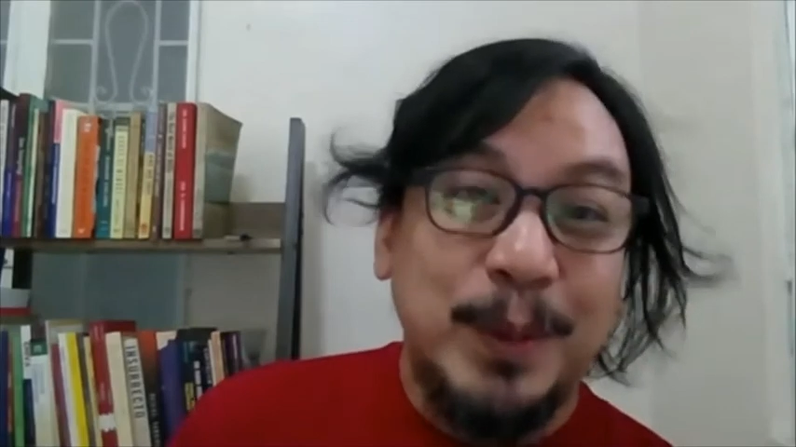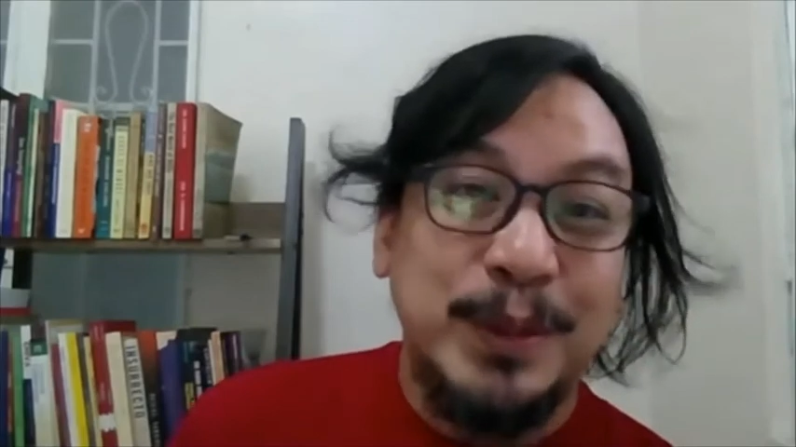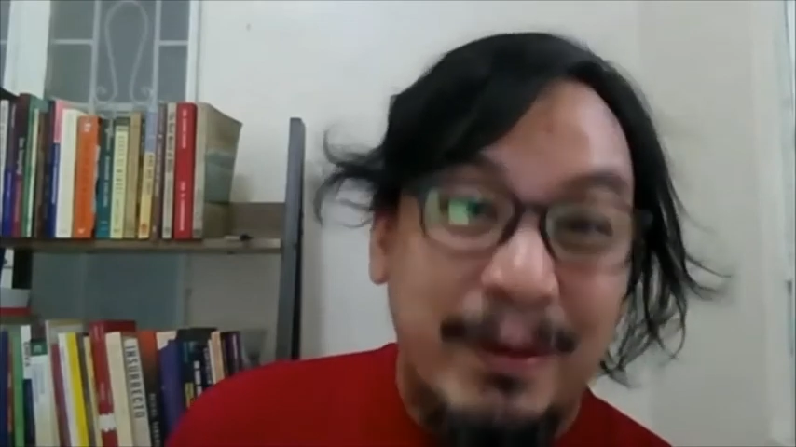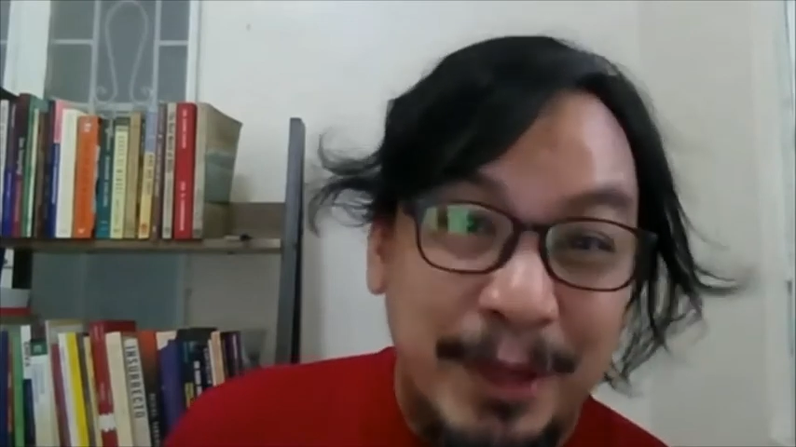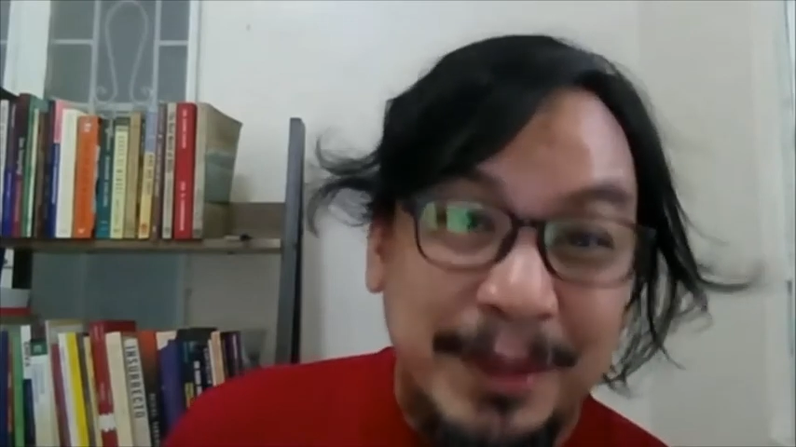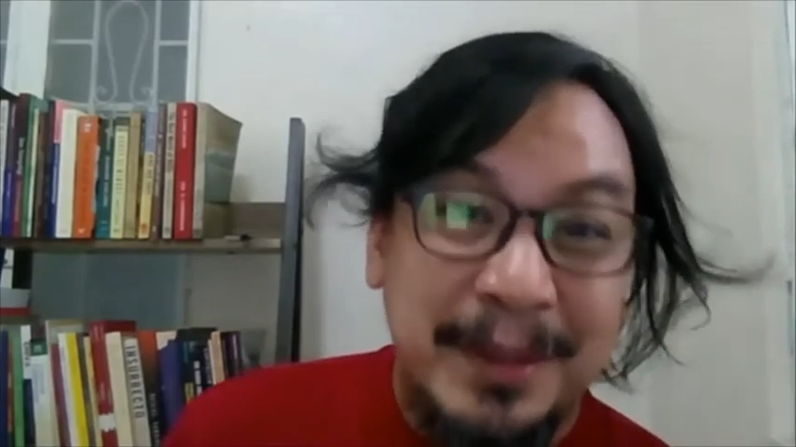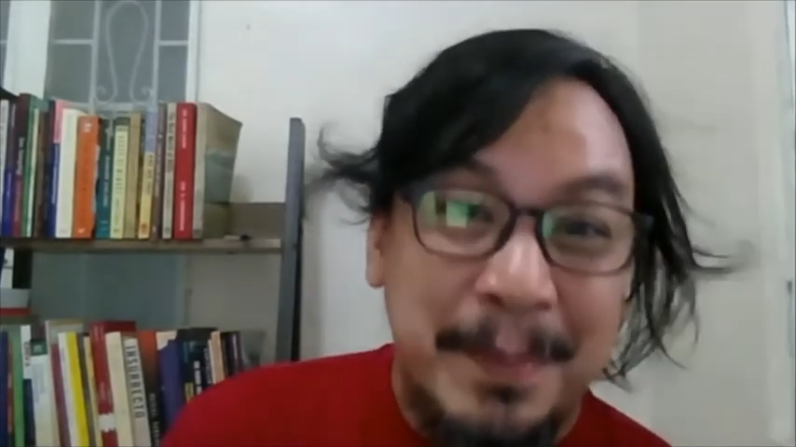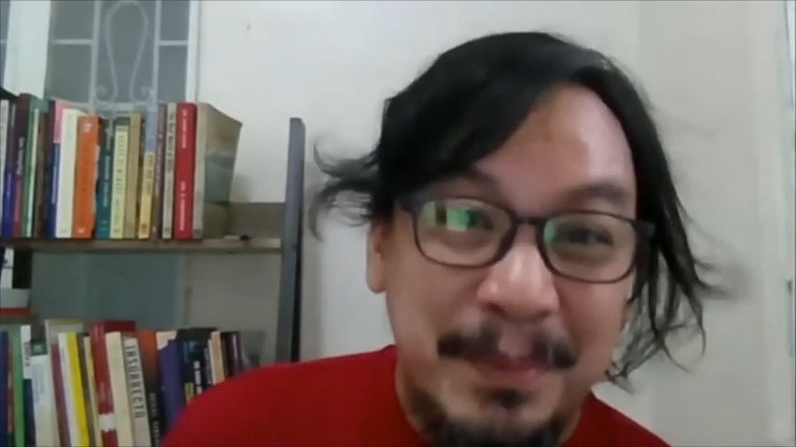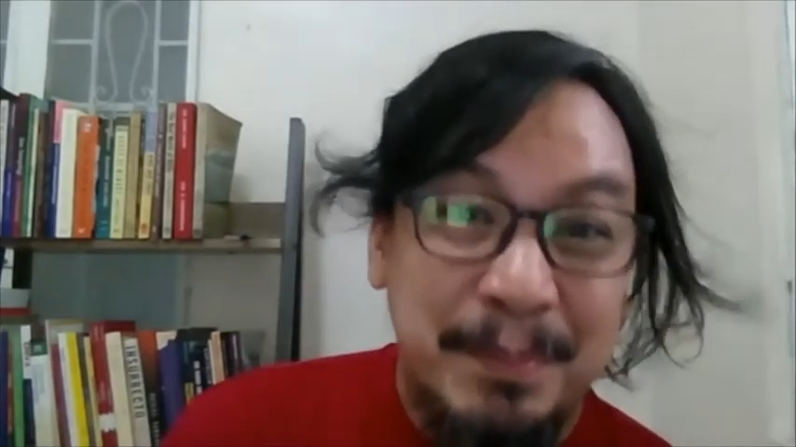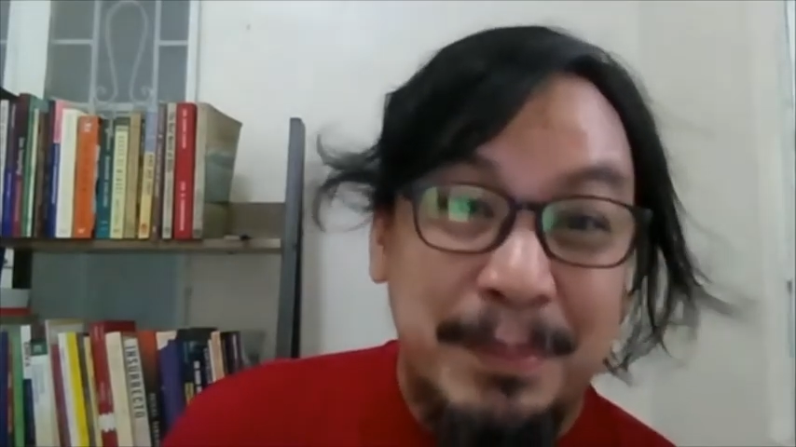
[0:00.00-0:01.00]
have
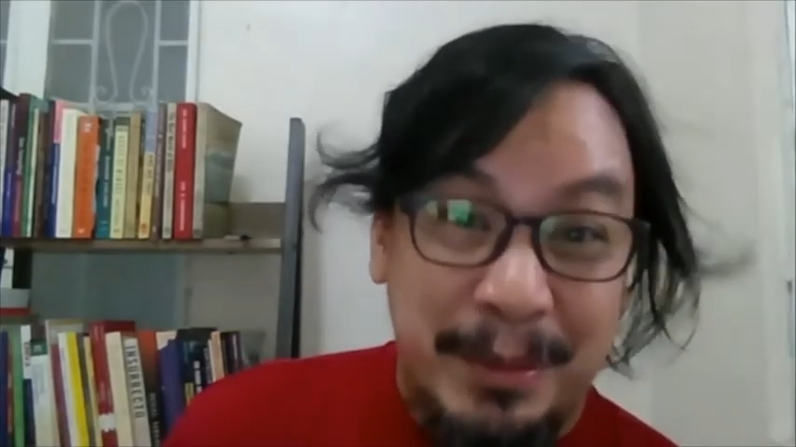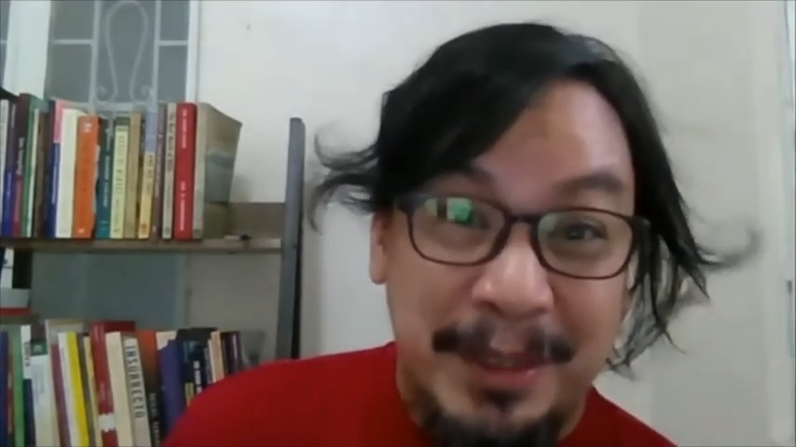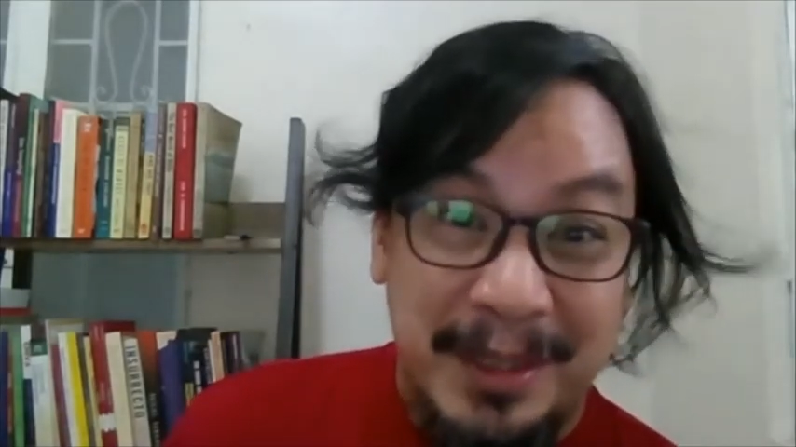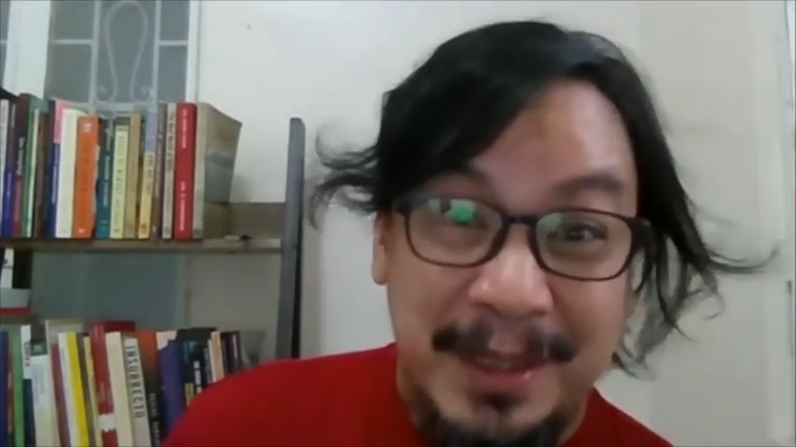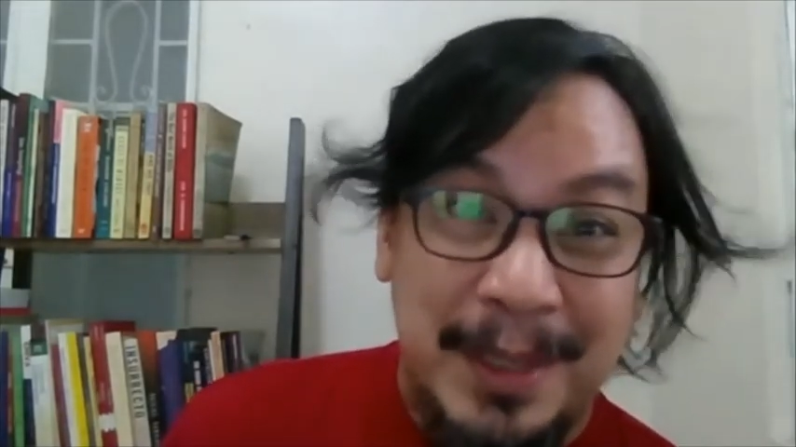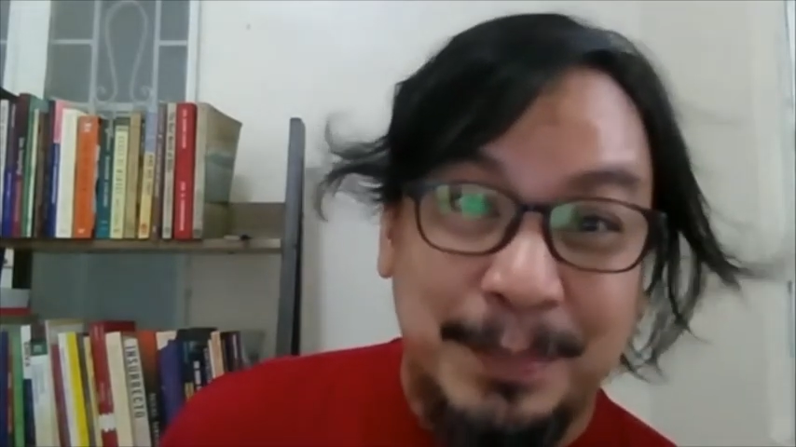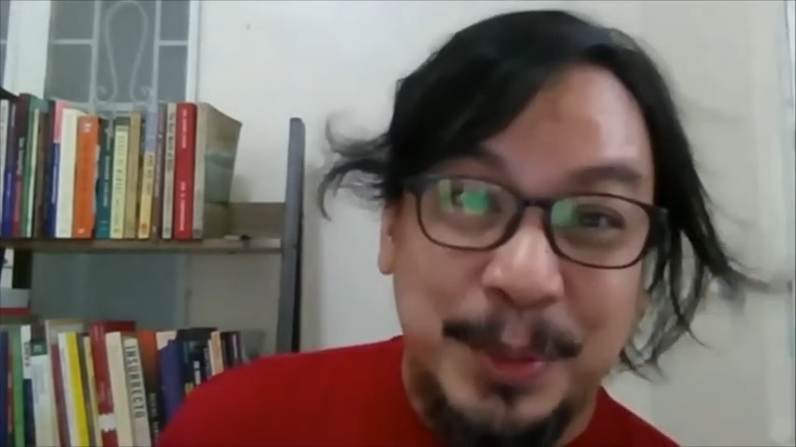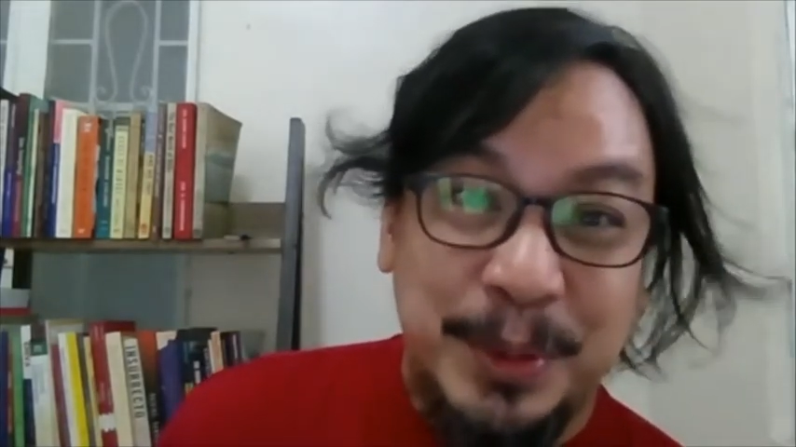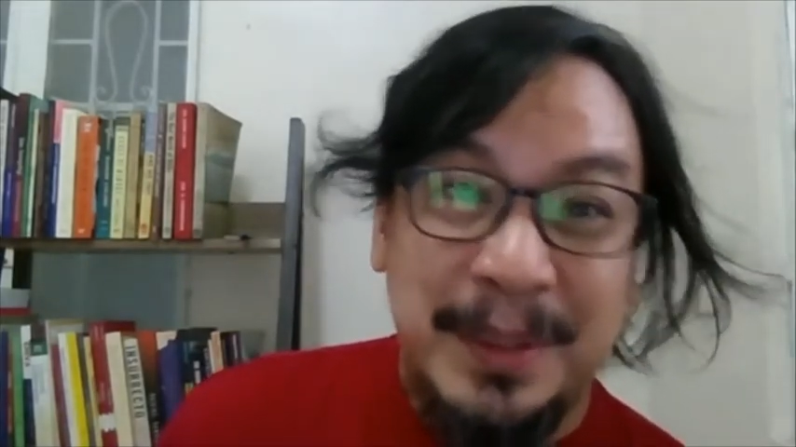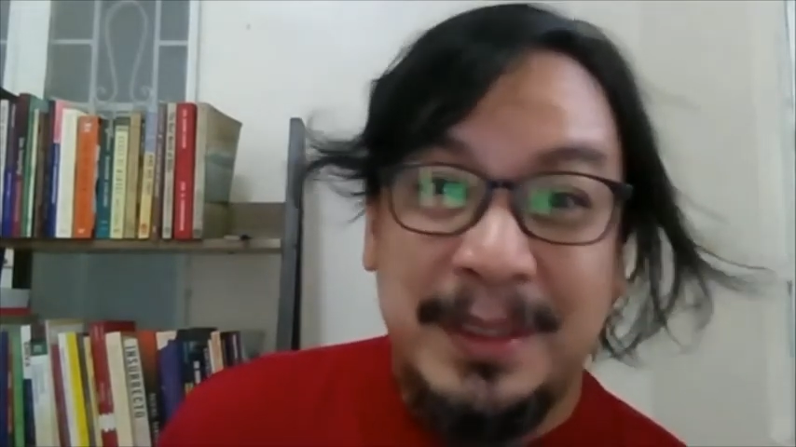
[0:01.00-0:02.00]
written about
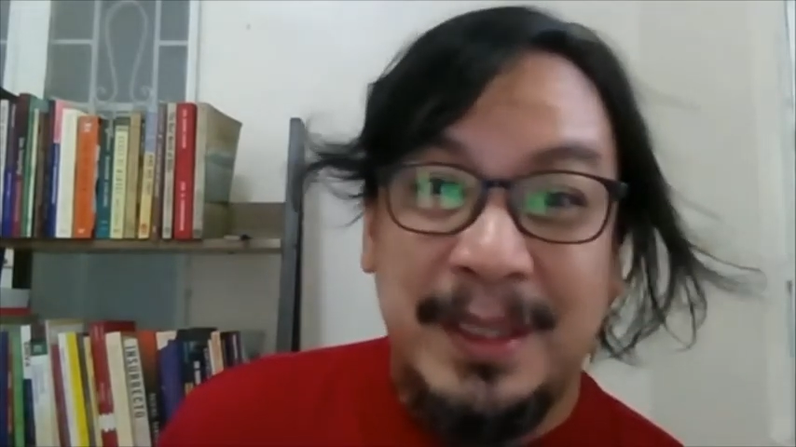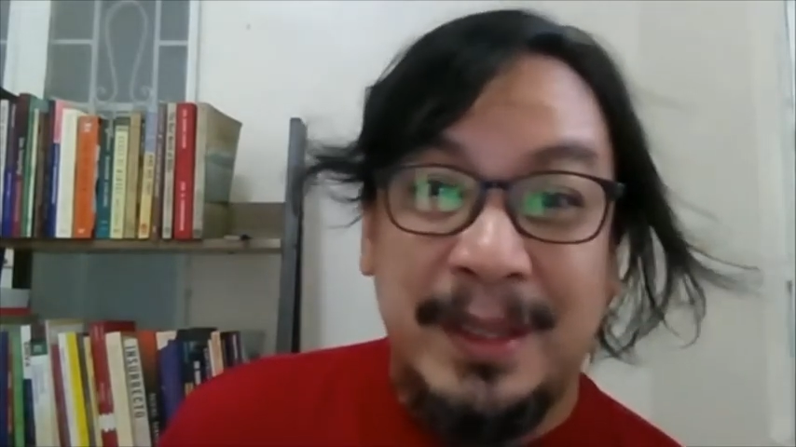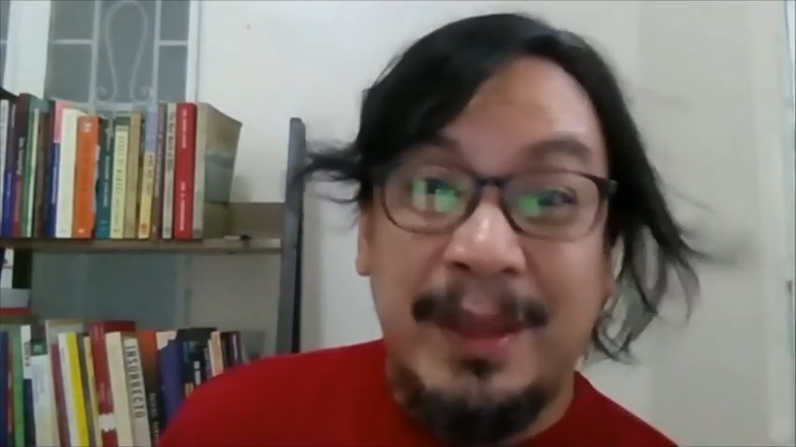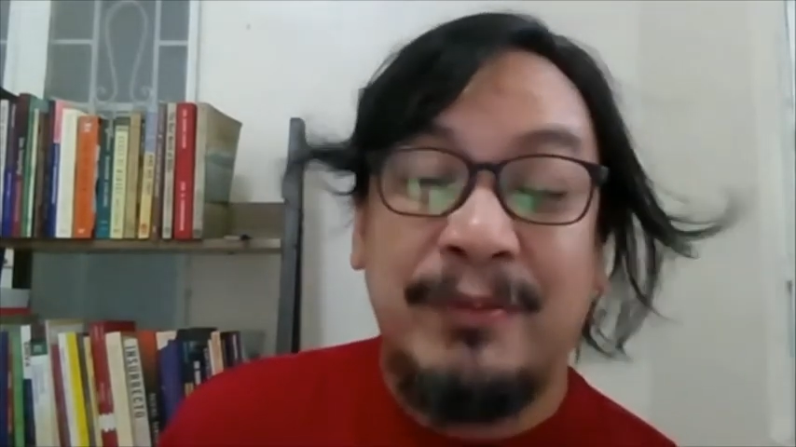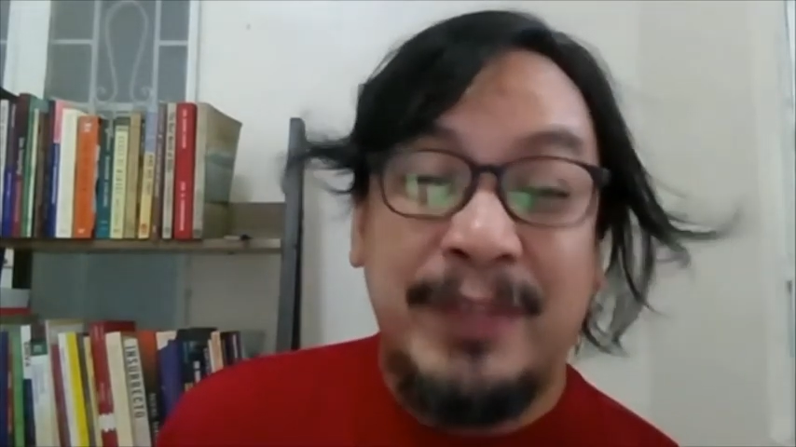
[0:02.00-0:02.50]
modernity and have